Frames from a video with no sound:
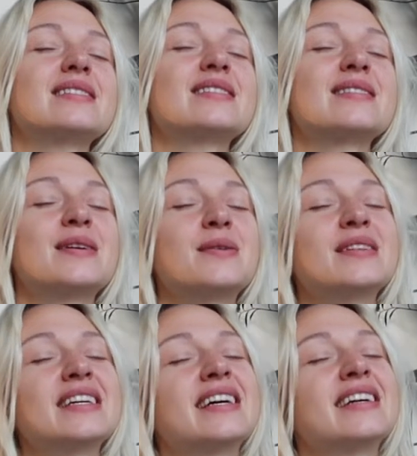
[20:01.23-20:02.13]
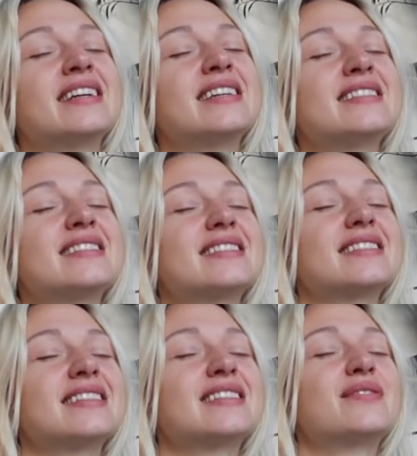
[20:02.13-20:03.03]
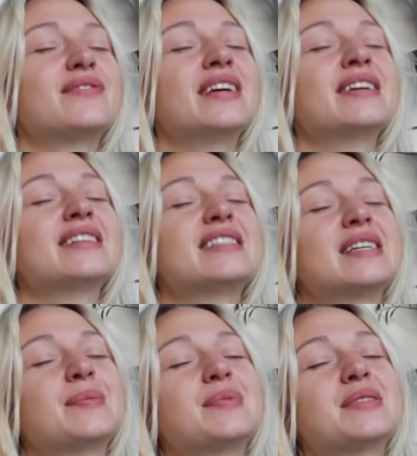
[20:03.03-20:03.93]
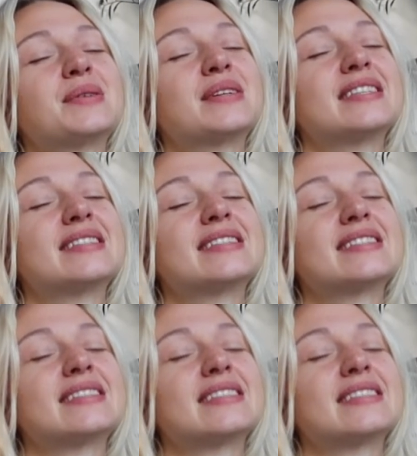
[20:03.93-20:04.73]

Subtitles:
slowly these fingertips or these